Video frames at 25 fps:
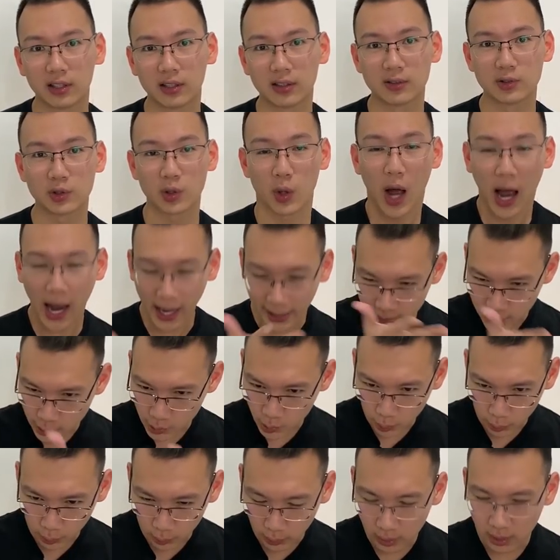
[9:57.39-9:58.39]
So high
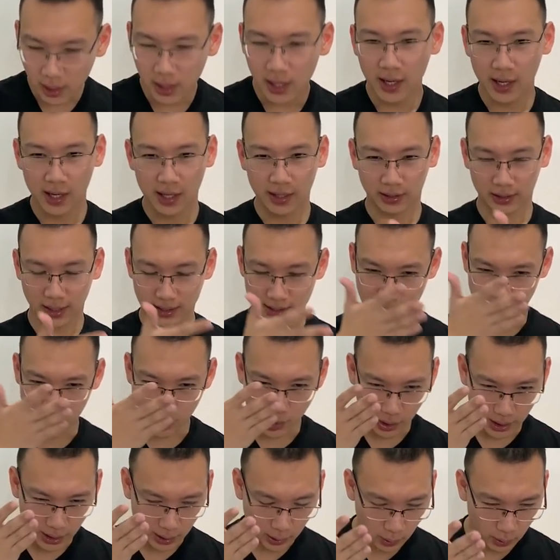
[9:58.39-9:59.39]
school,
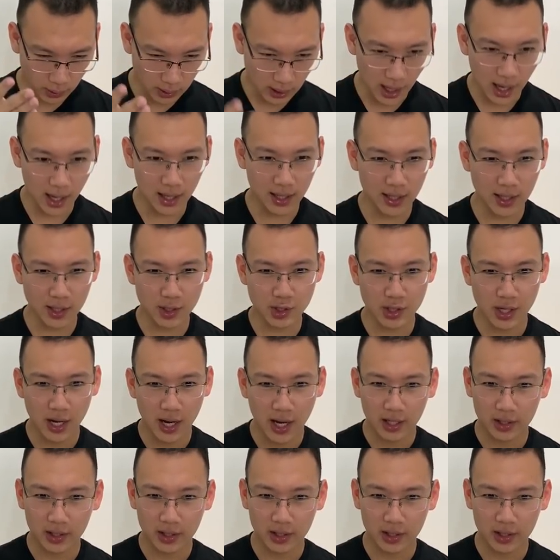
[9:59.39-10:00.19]
transitioning to college,